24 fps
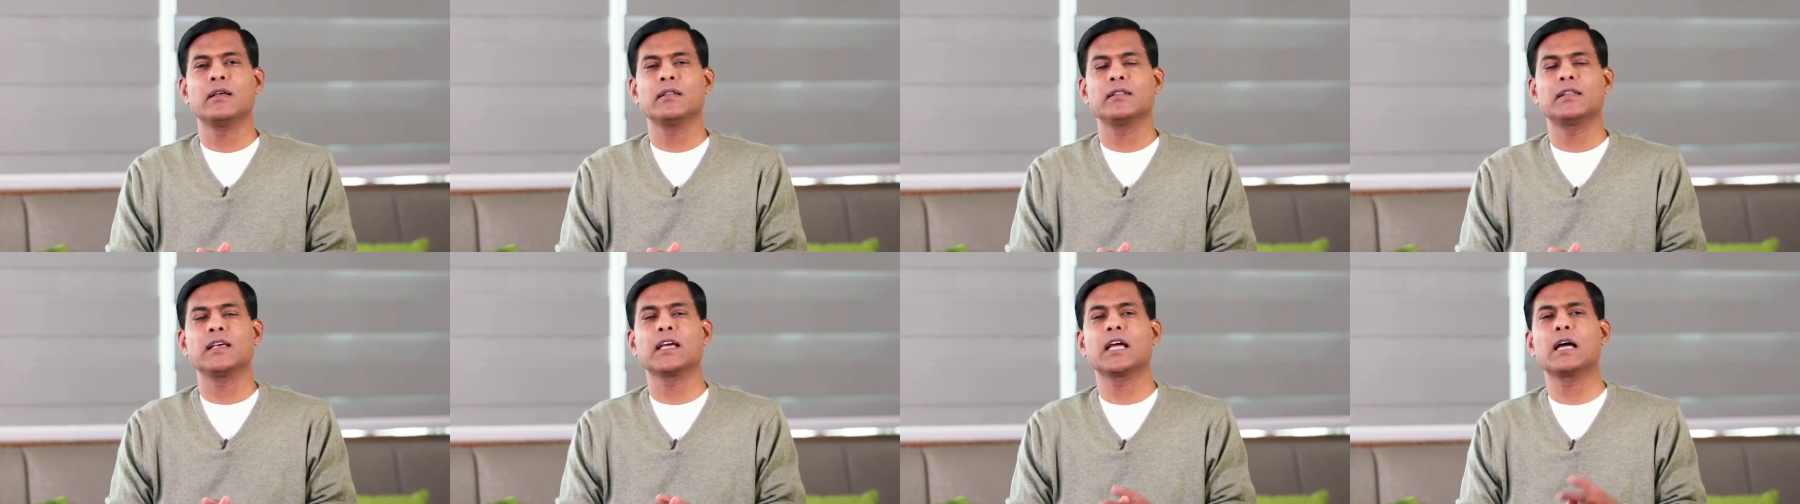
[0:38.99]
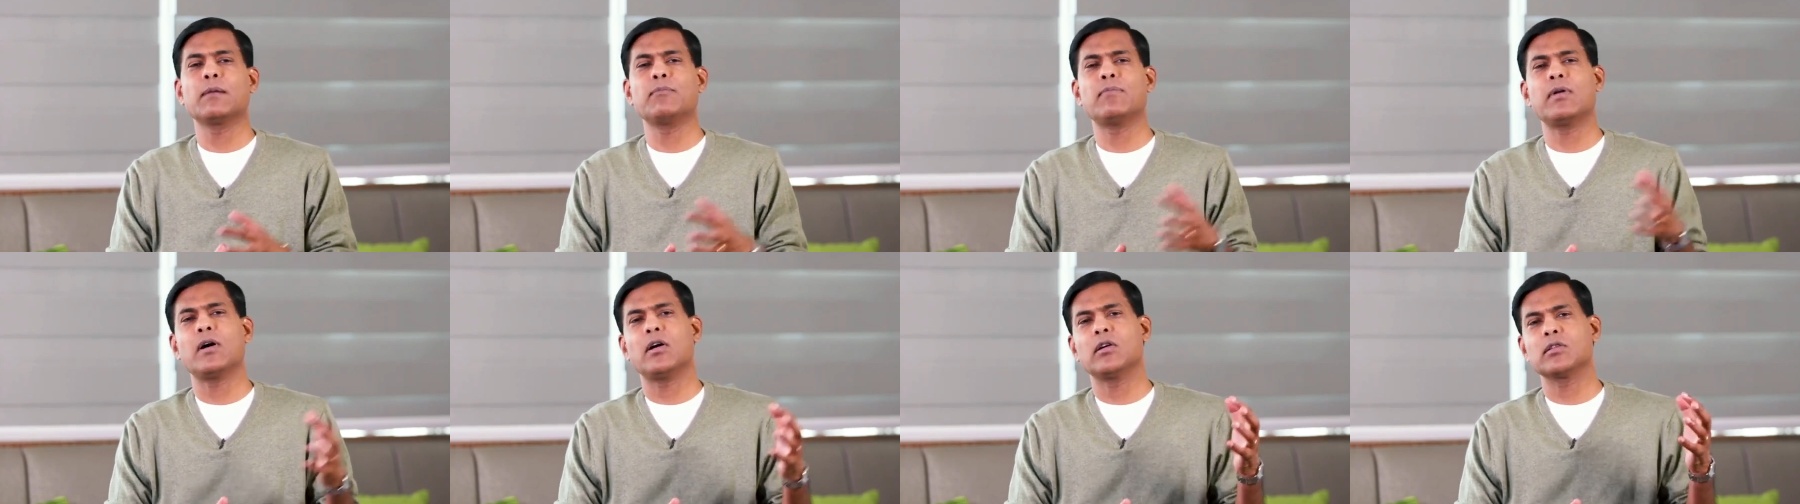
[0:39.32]
Think
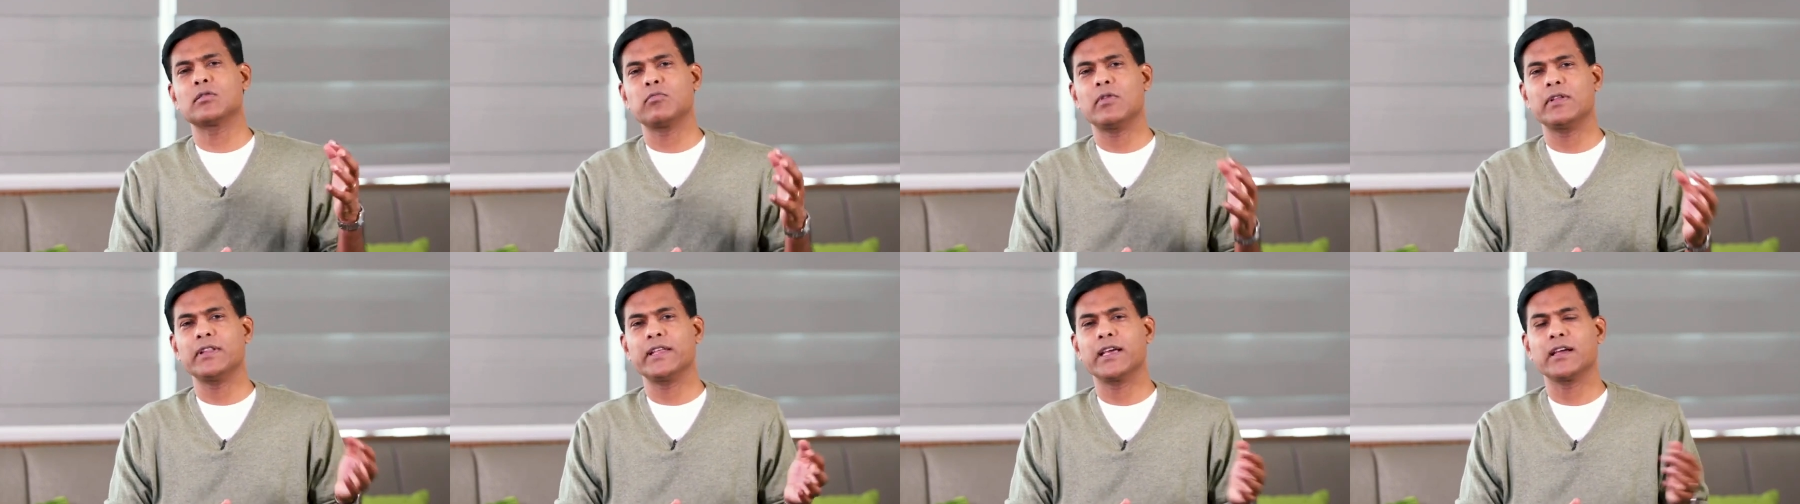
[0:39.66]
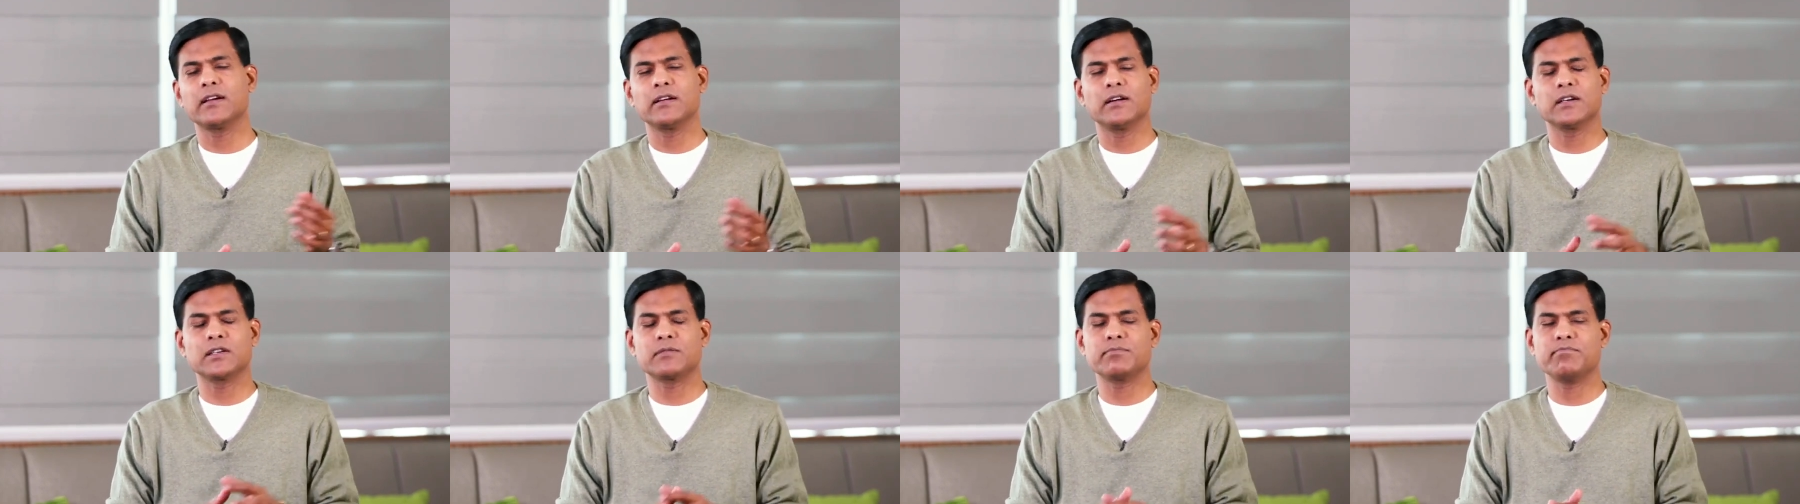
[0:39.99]
about when they
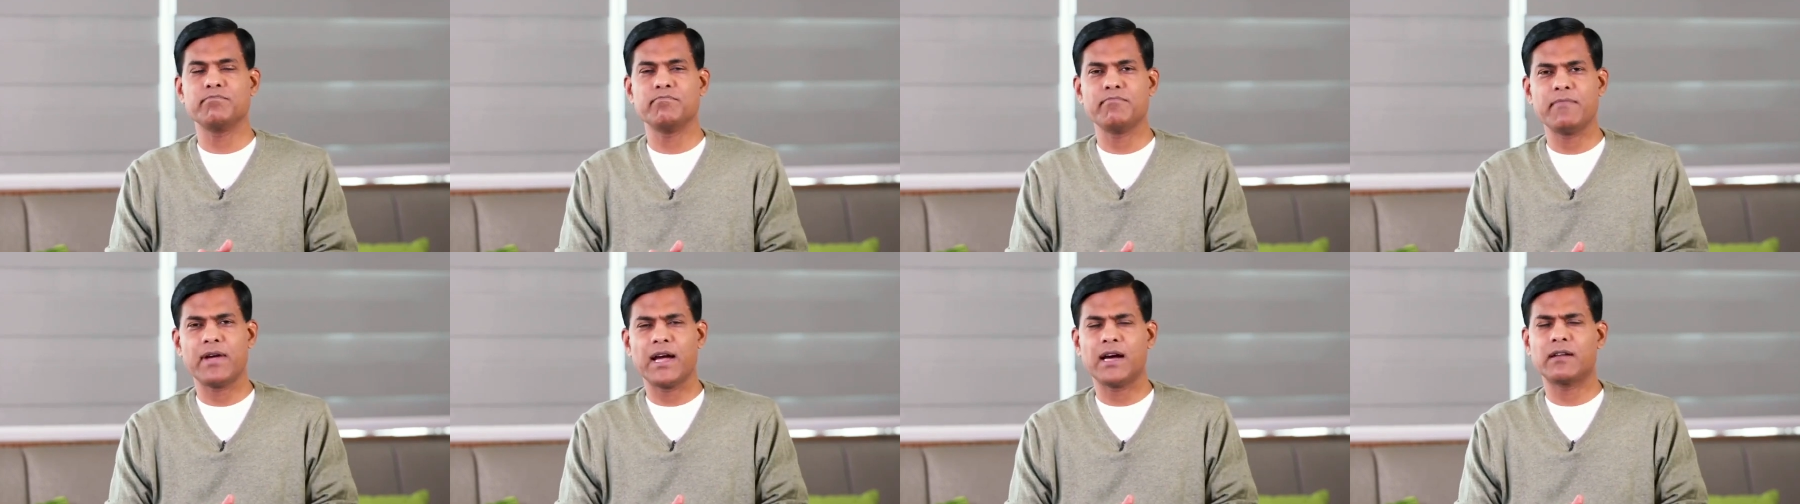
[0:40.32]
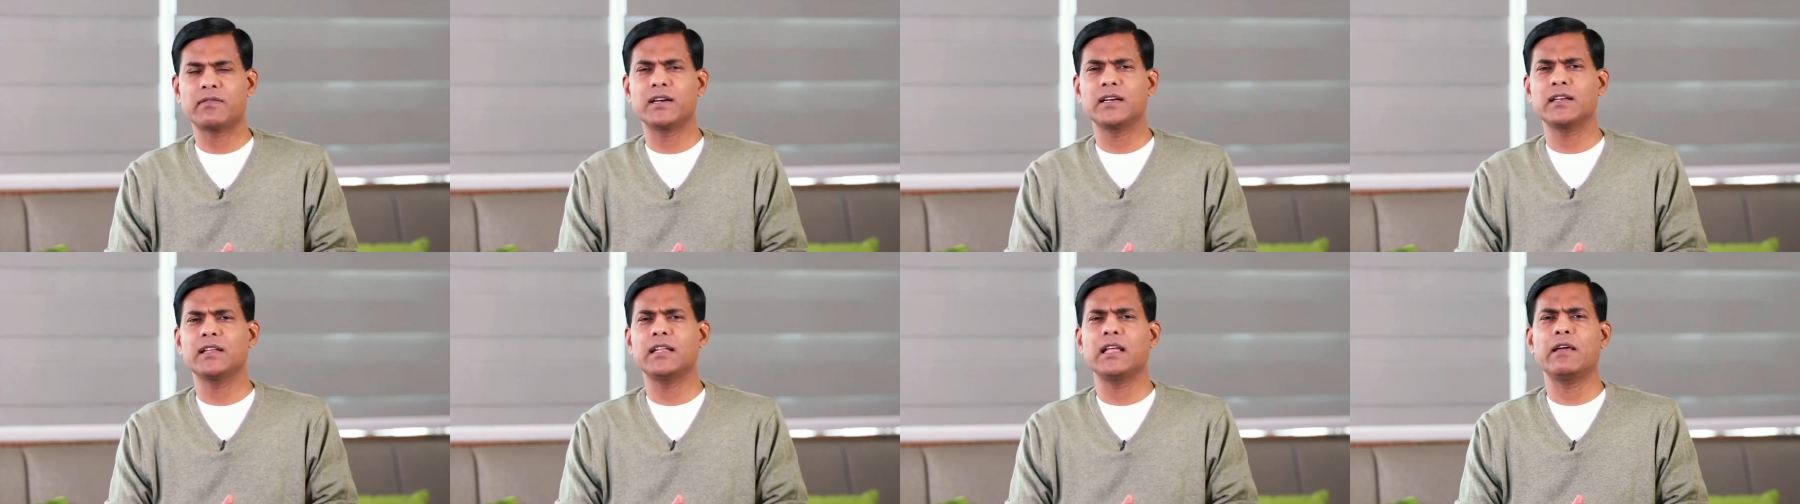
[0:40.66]
got
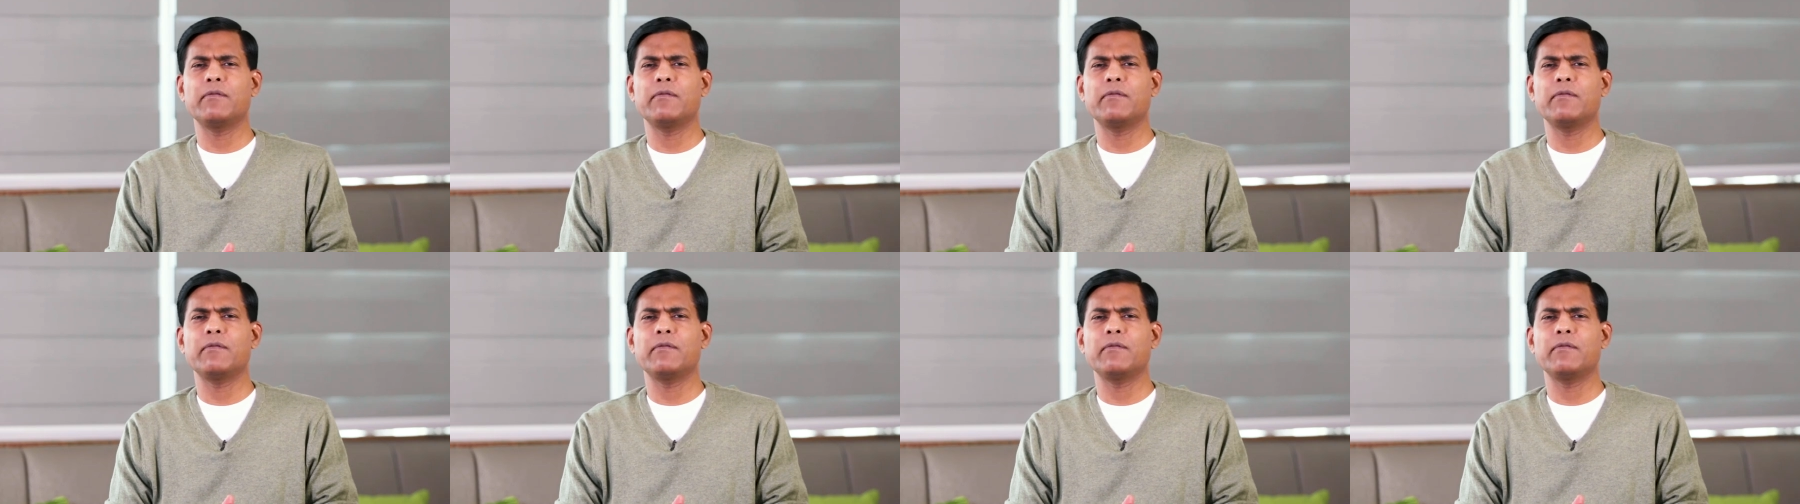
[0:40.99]
married.